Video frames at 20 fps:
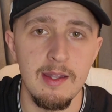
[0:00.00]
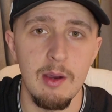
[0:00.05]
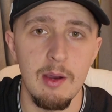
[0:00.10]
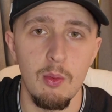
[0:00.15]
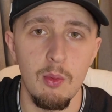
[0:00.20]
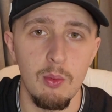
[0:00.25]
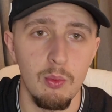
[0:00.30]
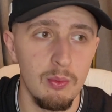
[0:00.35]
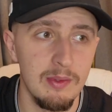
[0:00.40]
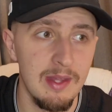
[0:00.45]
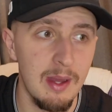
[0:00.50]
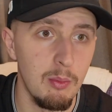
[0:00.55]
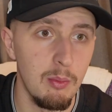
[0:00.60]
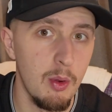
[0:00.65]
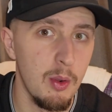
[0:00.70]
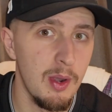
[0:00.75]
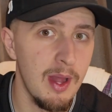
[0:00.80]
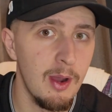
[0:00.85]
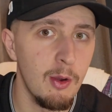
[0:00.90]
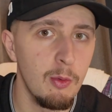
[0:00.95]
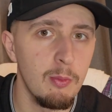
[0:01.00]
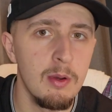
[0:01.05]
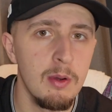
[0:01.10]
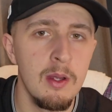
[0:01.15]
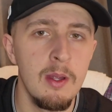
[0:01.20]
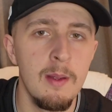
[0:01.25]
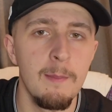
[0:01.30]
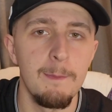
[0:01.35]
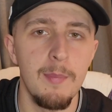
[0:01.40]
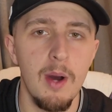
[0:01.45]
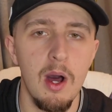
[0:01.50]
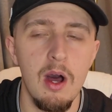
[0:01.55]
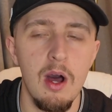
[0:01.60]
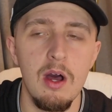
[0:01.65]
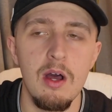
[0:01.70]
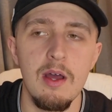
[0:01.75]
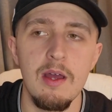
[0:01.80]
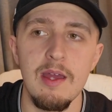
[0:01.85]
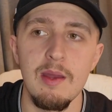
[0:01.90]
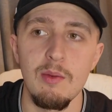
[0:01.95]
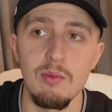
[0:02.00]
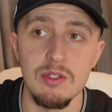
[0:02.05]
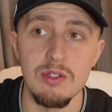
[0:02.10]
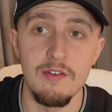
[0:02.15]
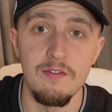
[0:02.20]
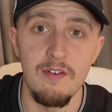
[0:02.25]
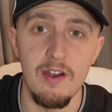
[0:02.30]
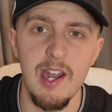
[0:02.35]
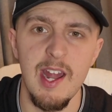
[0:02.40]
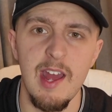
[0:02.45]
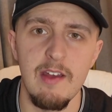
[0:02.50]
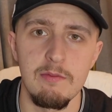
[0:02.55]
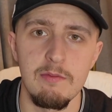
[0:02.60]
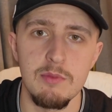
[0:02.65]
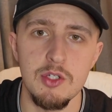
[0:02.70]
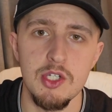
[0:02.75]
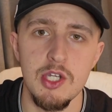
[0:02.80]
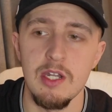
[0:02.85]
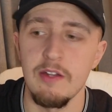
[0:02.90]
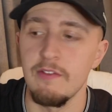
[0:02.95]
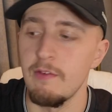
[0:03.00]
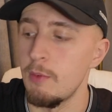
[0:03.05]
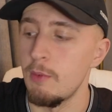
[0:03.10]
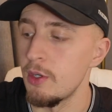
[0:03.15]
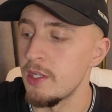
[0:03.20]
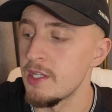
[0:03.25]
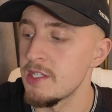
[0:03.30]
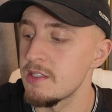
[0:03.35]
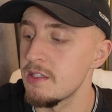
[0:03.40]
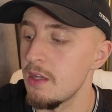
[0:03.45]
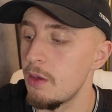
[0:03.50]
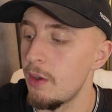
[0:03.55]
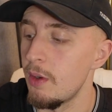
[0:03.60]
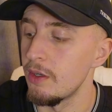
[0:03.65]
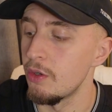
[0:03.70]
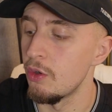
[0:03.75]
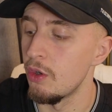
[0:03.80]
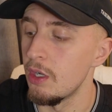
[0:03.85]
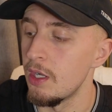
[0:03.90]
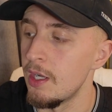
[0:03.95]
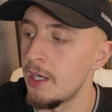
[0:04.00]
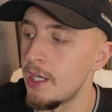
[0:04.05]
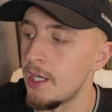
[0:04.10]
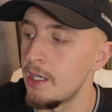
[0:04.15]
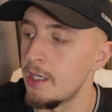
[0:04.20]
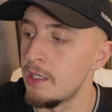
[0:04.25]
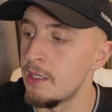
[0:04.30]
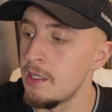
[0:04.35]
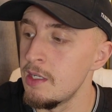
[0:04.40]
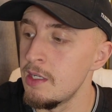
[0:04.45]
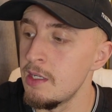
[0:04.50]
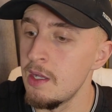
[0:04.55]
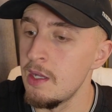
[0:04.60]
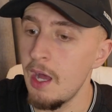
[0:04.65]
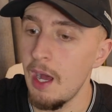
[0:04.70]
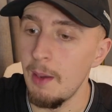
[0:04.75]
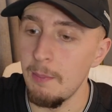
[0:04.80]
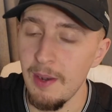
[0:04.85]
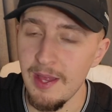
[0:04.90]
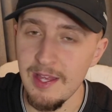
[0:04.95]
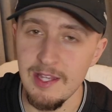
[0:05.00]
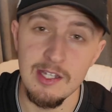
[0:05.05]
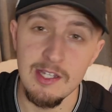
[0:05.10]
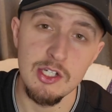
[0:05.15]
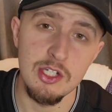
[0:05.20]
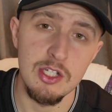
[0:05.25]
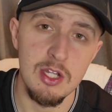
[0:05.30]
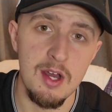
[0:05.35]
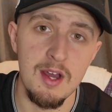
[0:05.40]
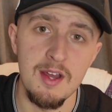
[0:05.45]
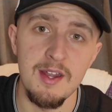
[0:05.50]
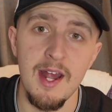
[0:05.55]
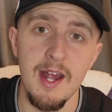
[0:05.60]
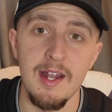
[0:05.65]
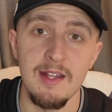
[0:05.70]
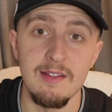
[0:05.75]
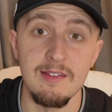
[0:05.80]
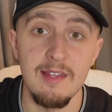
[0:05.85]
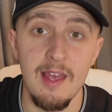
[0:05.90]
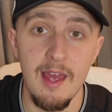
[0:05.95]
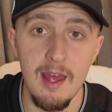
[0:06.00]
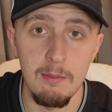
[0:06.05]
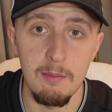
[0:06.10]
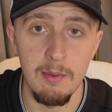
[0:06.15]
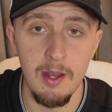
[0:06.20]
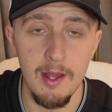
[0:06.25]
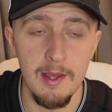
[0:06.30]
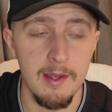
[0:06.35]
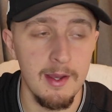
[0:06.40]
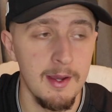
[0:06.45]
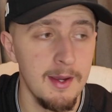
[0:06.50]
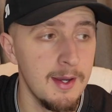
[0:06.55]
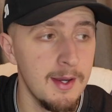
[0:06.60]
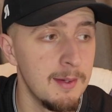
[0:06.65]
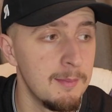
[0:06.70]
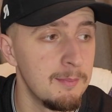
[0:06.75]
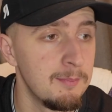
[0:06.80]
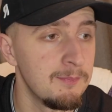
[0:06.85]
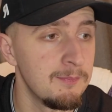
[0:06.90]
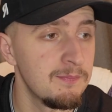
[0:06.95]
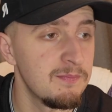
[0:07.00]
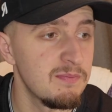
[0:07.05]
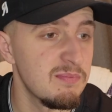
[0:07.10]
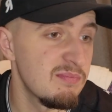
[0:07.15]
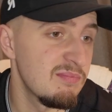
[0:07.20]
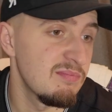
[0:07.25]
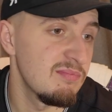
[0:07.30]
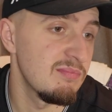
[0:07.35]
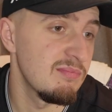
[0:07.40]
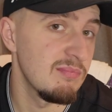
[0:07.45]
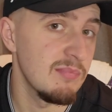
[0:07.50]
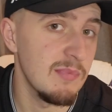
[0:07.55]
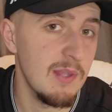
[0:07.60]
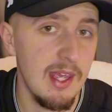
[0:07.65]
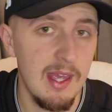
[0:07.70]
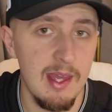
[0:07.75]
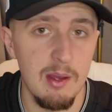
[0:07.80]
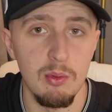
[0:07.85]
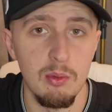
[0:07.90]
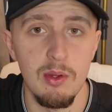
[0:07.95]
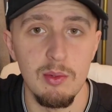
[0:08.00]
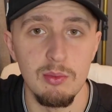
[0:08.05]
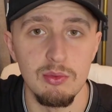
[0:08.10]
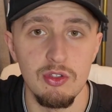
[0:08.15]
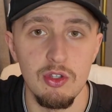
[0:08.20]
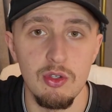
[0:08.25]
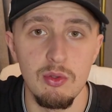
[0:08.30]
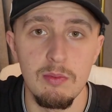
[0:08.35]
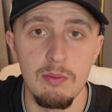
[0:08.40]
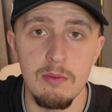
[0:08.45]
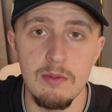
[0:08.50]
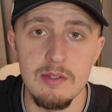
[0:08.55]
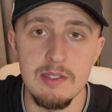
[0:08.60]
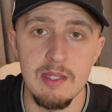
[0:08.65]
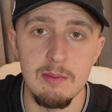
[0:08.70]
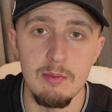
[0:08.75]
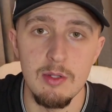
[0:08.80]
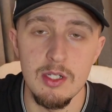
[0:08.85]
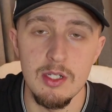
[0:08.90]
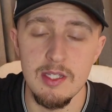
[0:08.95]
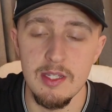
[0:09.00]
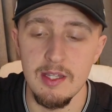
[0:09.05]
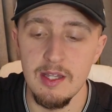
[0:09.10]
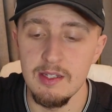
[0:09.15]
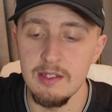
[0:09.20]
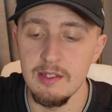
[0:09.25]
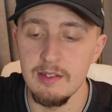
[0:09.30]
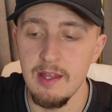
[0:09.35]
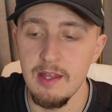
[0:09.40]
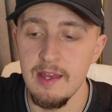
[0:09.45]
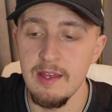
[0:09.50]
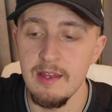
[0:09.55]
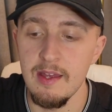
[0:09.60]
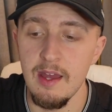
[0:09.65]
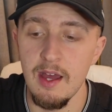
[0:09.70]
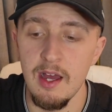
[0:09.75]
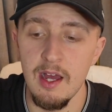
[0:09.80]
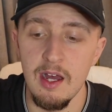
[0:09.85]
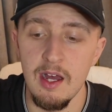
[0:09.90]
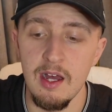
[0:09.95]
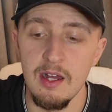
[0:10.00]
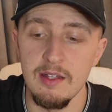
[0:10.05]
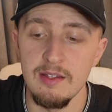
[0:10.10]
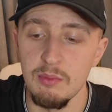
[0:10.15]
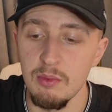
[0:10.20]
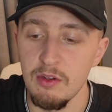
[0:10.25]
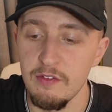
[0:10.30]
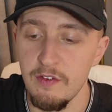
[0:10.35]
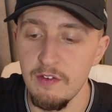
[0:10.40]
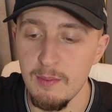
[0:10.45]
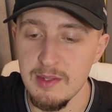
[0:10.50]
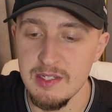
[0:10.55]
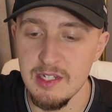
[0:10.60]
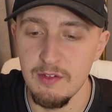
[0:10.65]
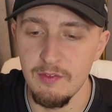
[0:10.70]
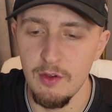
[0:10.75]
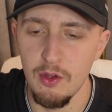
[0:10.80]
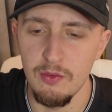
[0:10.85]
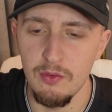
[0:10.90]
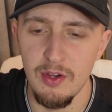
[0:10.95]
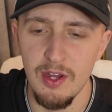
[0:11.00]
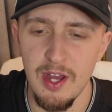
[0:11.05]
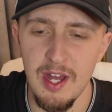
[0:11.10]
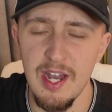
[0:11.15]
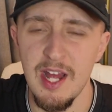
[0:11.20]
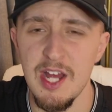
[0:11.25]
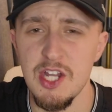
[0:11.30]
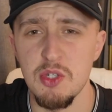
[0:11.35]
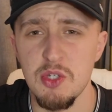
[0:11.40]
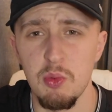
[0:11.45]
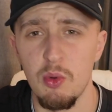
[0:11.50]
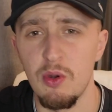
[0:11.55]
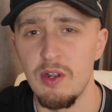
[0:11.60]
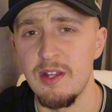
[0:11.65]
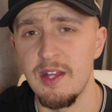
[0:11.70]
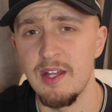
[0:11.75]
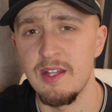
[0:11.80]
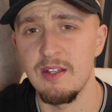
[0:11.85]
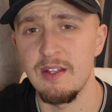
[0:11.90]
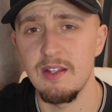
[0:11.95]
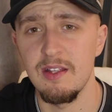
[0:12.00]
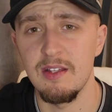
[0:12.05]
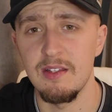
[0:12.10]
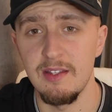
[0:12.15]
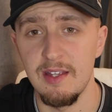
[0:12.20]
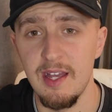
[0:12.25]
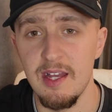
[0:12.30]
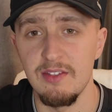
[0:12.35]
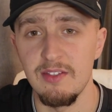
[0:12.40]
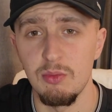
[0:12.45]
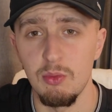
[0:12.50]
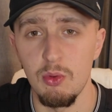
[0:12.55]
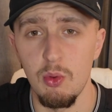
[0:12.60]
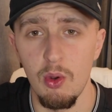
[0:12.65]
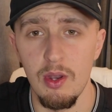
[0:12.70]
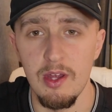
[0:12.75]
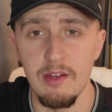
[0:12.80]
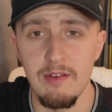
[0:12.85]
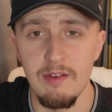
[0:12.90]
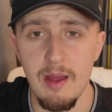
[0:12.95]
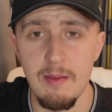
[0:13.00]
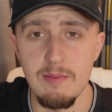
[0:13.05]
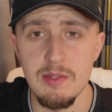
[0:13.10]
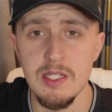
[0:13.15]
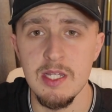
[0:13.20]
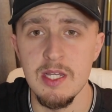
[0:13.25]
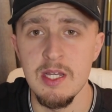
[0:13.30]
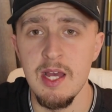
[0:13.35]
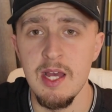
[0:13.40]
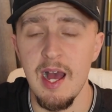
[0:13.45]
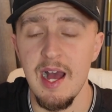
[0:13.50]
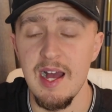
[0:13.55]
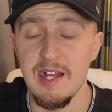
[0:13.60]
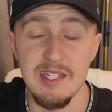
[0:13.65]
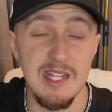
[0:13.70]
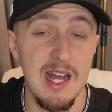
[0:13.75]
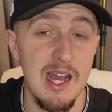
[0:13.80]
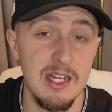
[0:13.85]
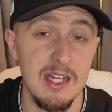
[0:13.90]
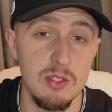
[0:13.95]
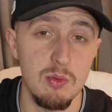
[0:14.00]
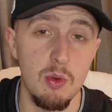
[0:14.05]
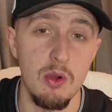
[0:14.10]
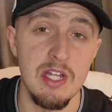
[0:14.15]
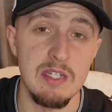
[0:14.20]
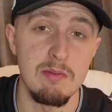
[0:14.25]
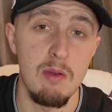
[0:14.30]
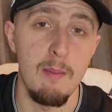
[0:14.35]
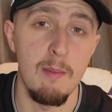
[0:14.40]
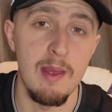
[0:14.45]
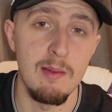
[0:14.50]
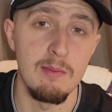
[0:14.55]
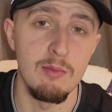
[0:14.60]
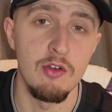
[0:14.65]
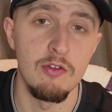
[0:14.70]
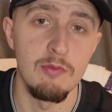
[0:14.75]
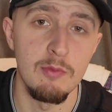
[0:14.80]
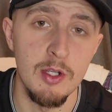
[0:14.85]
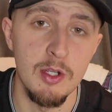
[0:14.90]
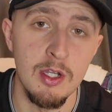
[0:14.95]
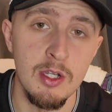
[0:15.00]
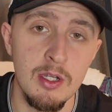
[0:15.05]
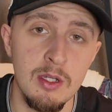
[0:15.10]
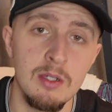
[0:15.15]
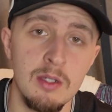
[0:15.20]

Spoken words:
That won't help. But it was a very heavy machine, if I'm honest. So I got a plate each side and a 10 plate. It will do a stimulus at the end of the day. I didn't want to fuck myself over, and I actually wanted to get some quality reps, as hack squat is my main movement.